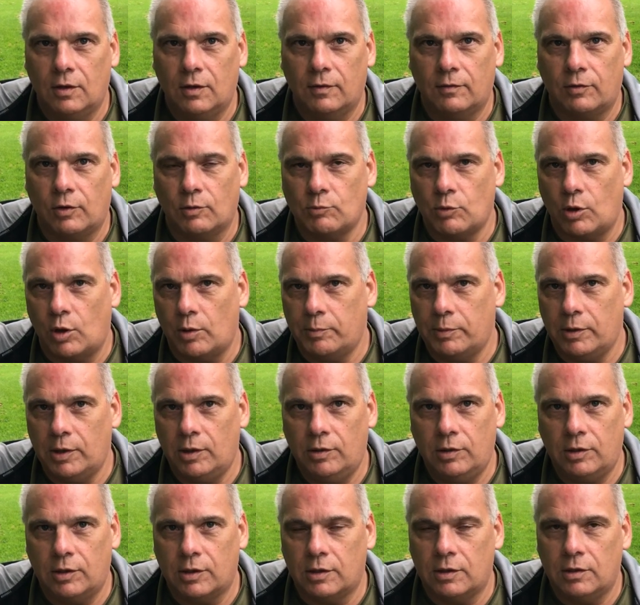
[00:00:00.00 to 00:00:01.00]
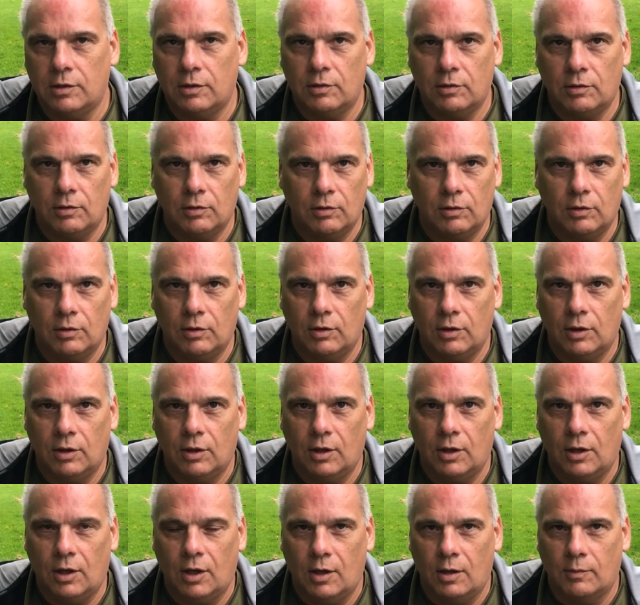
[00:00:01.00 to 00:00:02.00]
for mobility,
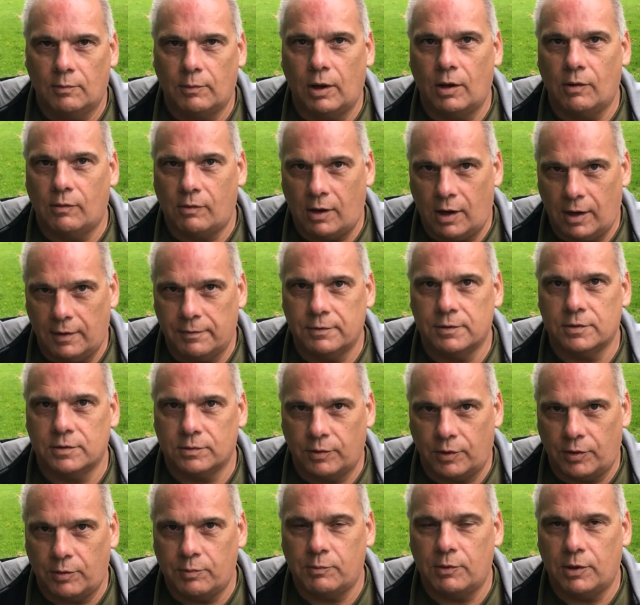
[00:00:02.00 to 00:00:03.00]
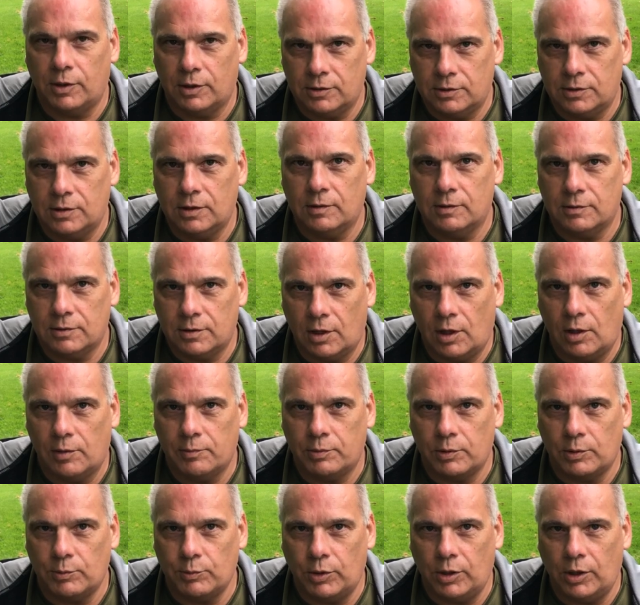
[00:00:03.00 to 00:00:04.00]
my wife was with me and she was
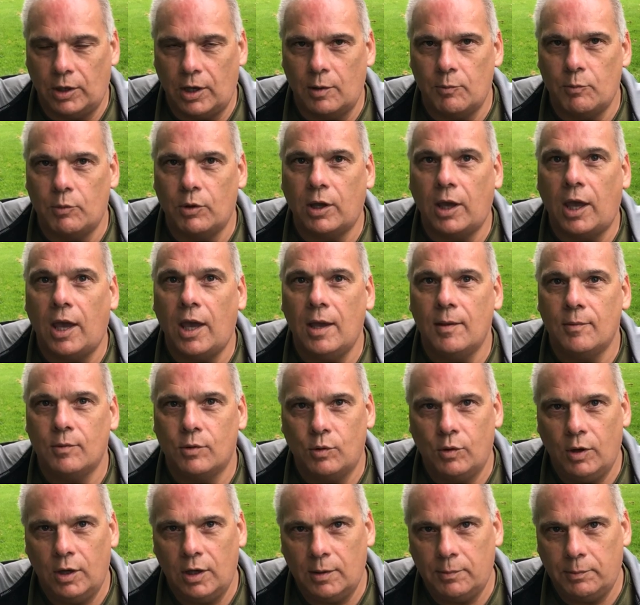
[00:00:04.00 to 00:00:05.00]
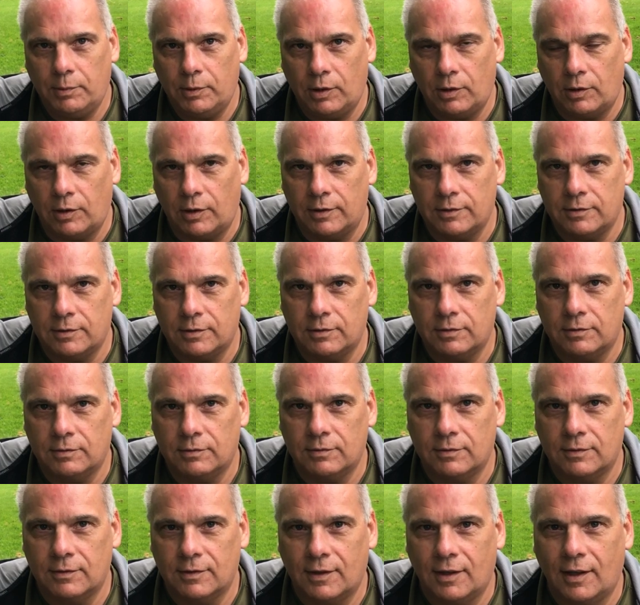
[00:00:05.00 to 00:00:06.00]
helping me, and it became quite apparent
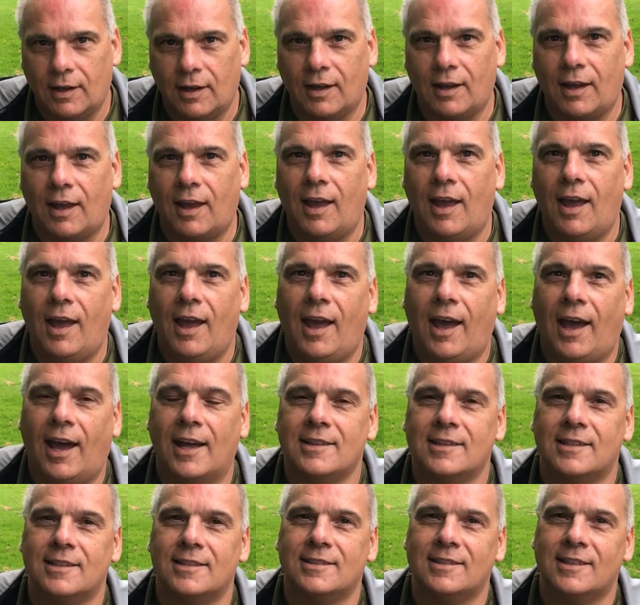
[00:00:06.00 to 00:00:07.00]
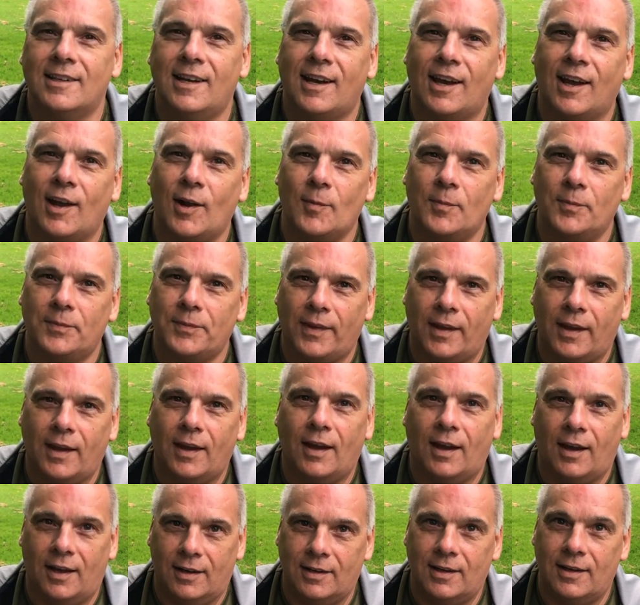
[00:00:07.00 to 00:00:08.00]
at the time
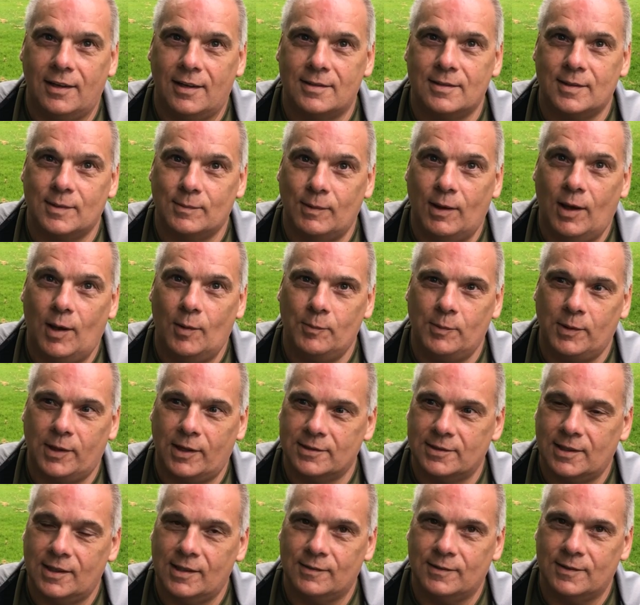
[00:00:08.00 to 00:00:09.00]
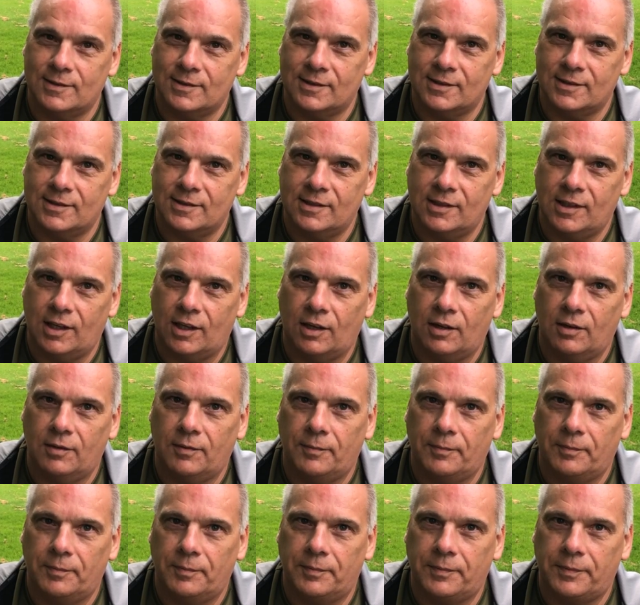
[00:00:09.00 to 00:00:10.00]
I needed some help because I wasn't seeing.
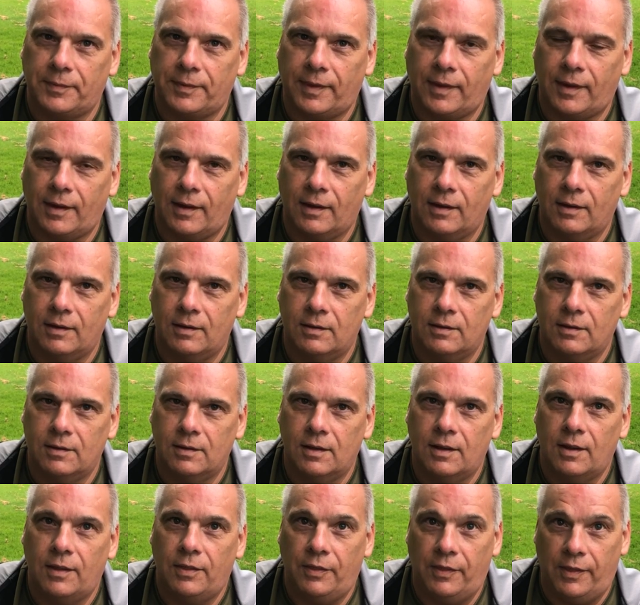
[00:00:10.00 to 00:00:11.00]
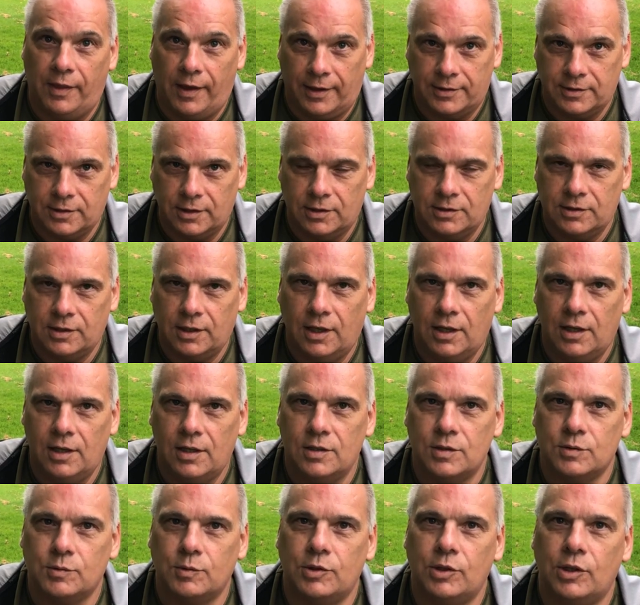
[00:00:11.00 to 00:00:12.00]
That's a
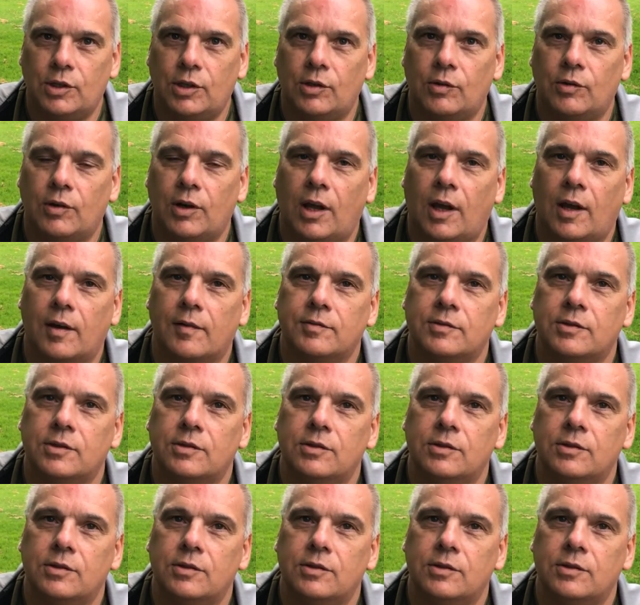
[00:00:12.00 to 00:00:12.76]
change when you don't have to